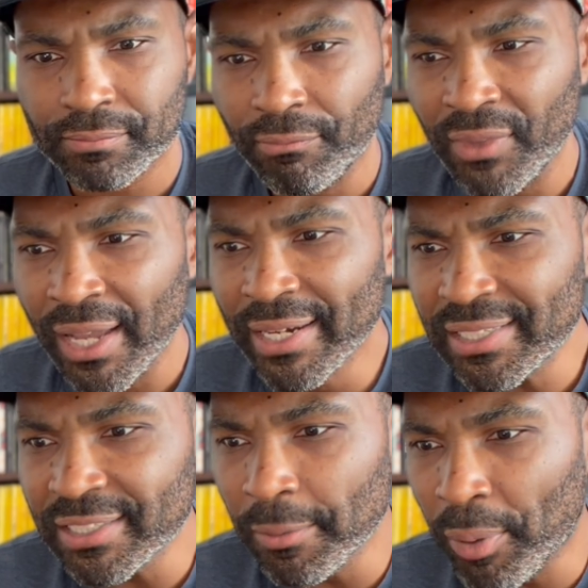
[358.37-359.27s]
and this
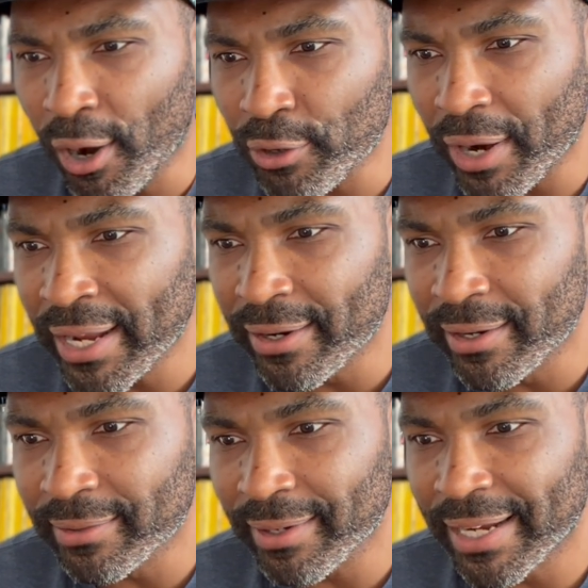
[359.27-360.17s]
is the part right
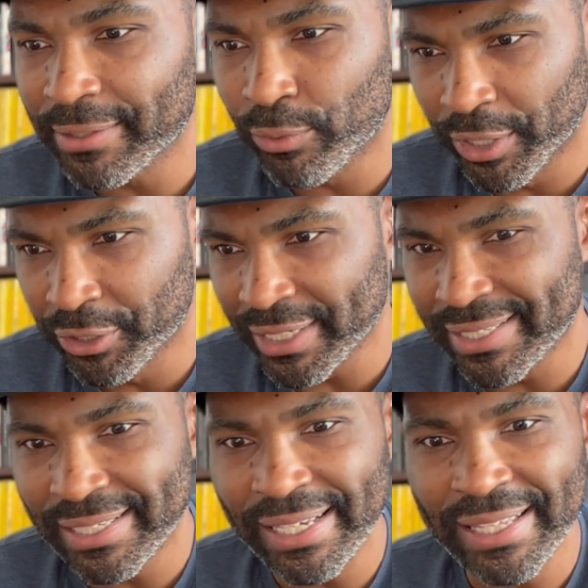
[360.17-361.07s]
here, like, where you could
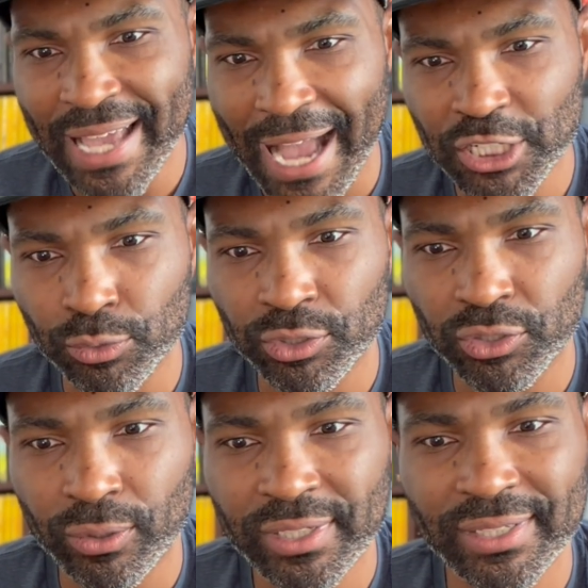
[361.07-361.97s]
see the actual
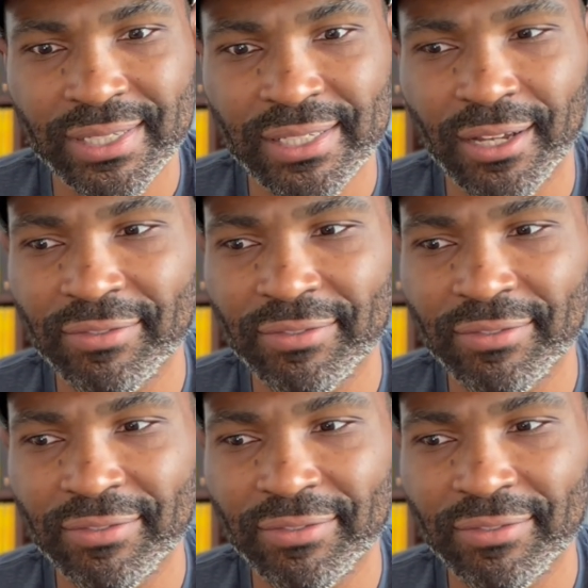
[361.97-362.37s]
sources itself,